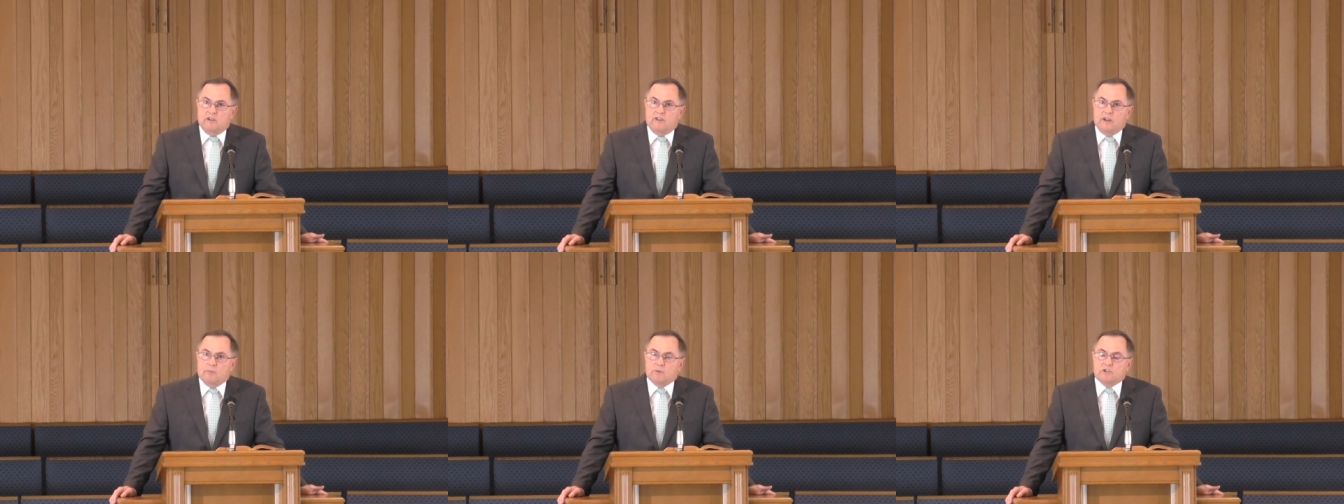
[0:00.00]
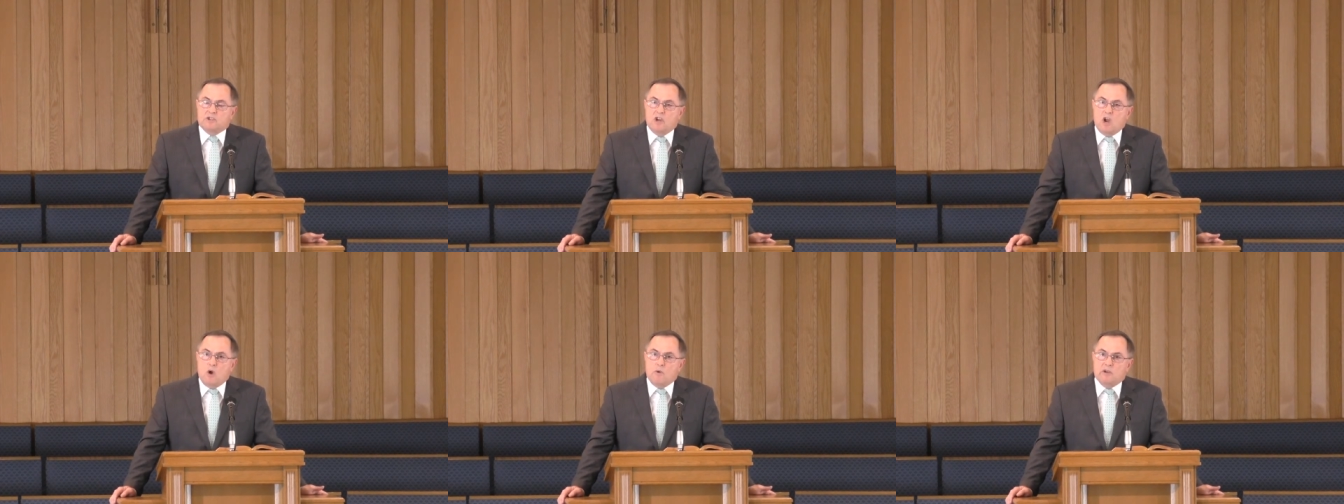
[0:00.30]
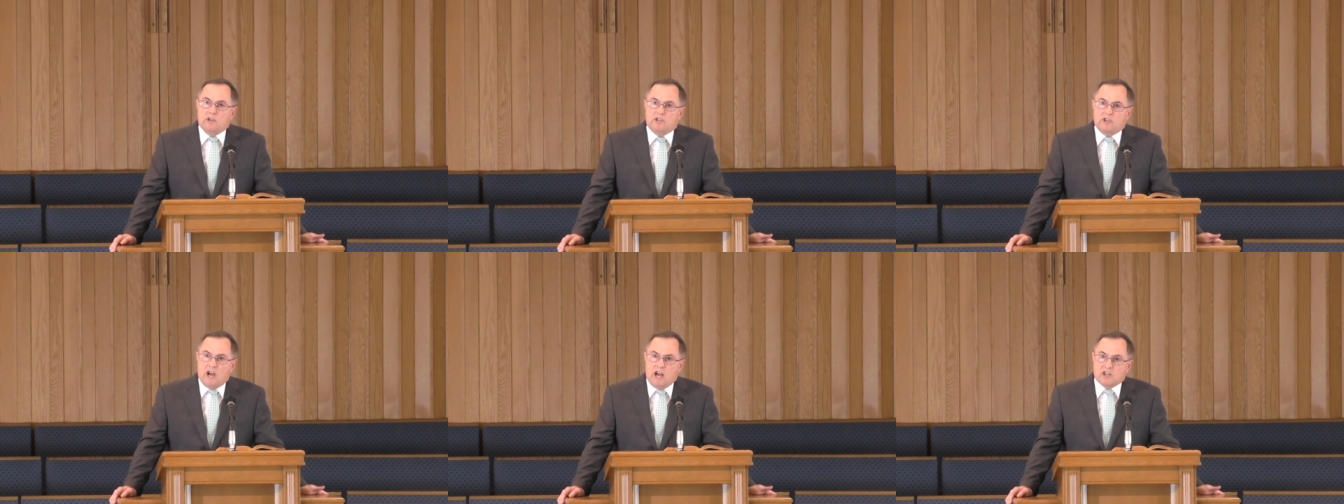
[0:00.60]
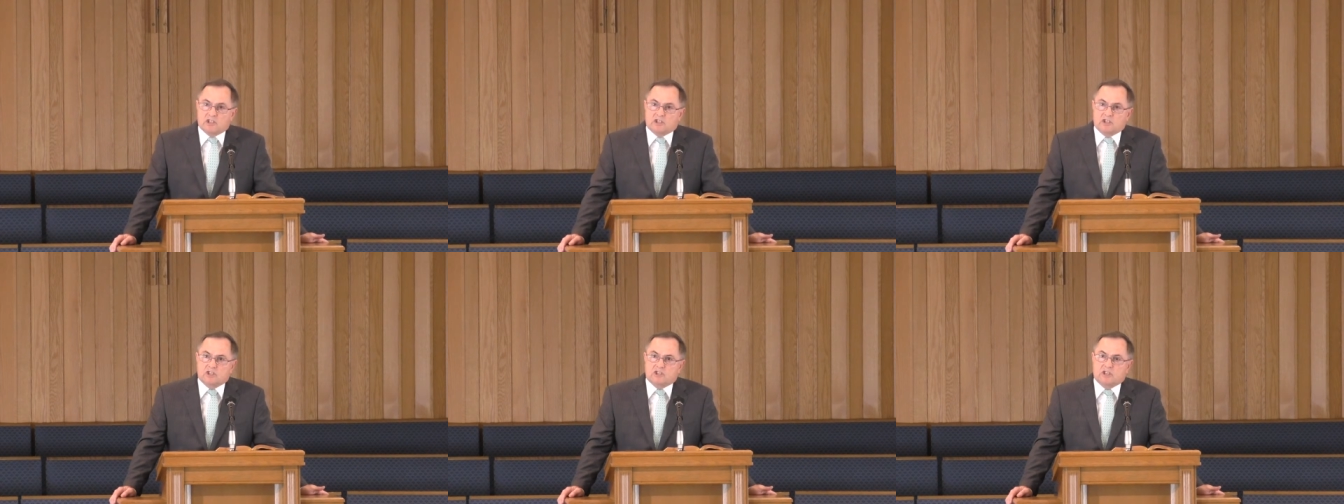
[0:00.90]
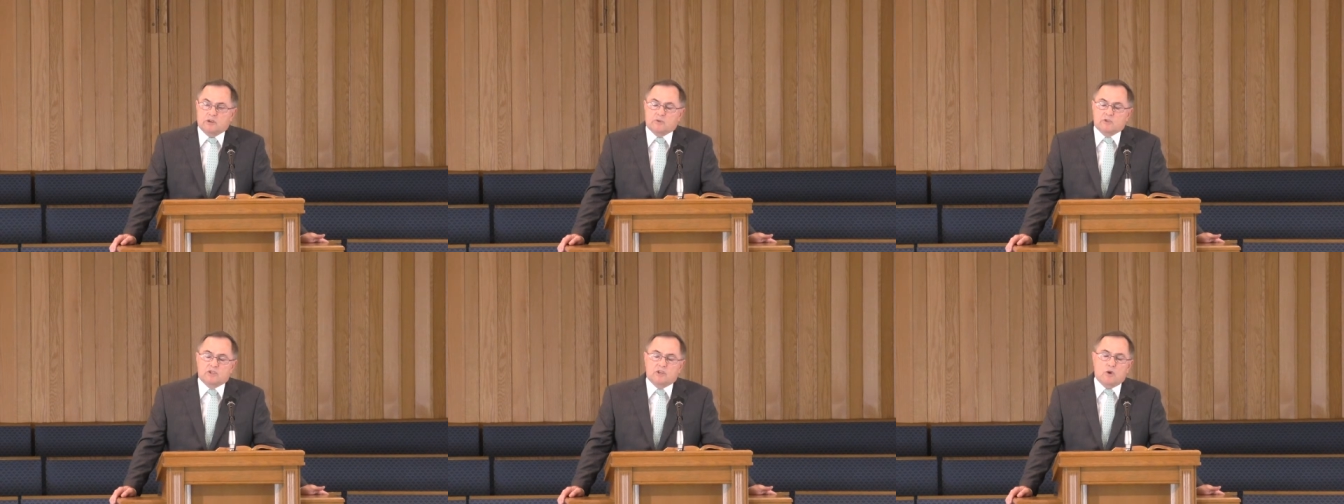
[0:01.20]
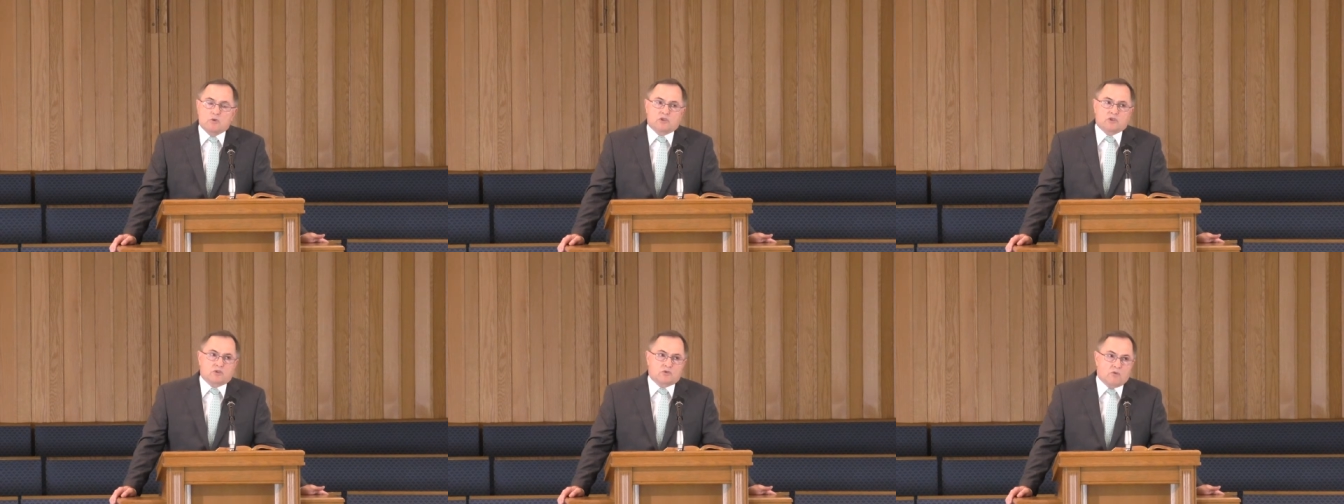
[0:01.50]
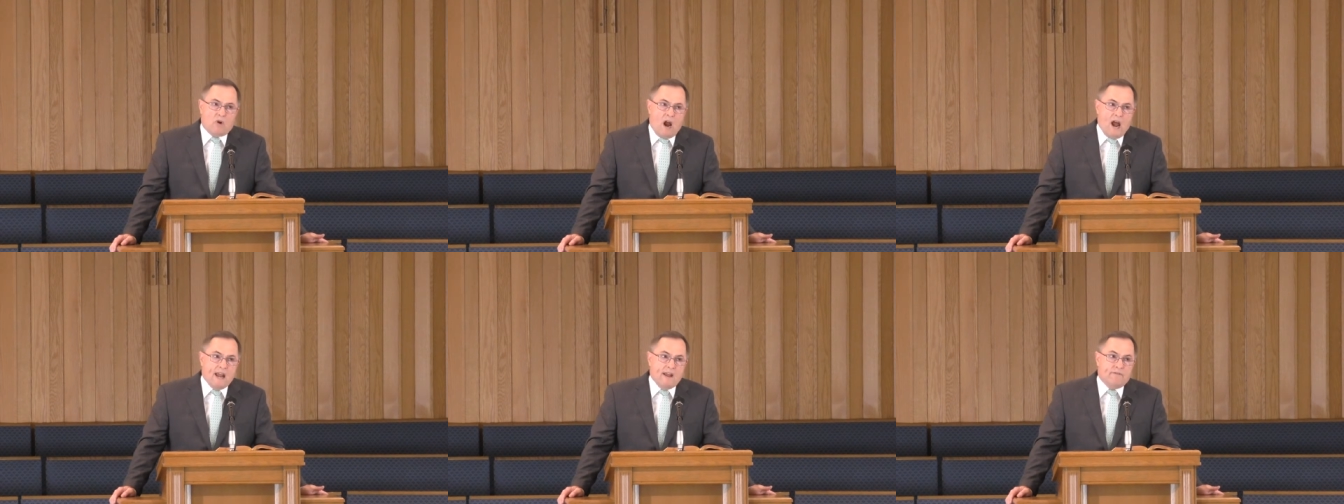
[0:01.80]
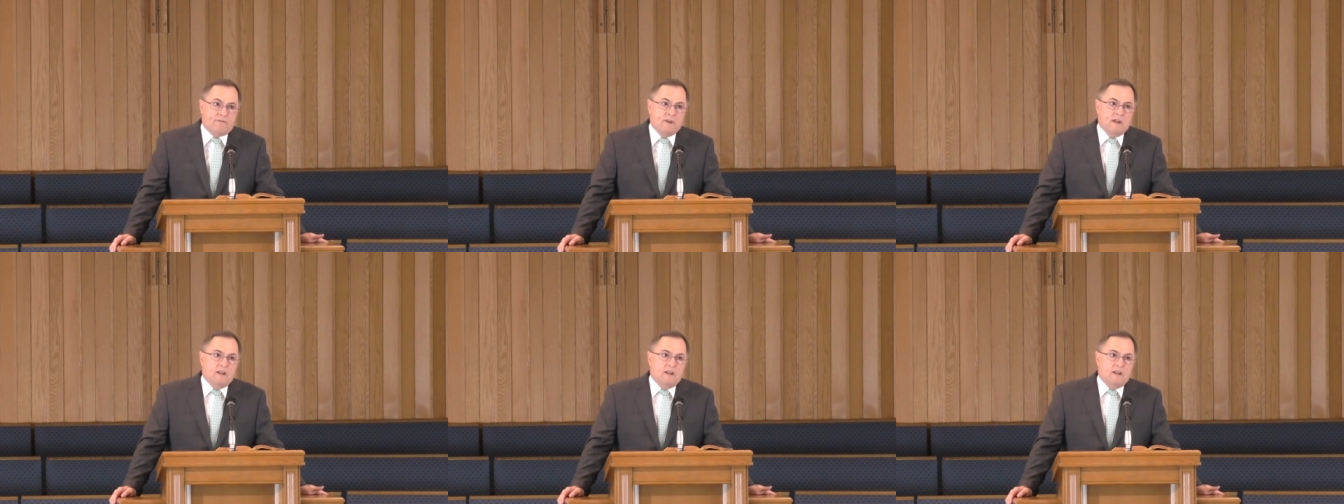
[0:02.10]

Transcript: there was no injustice, there was no strife,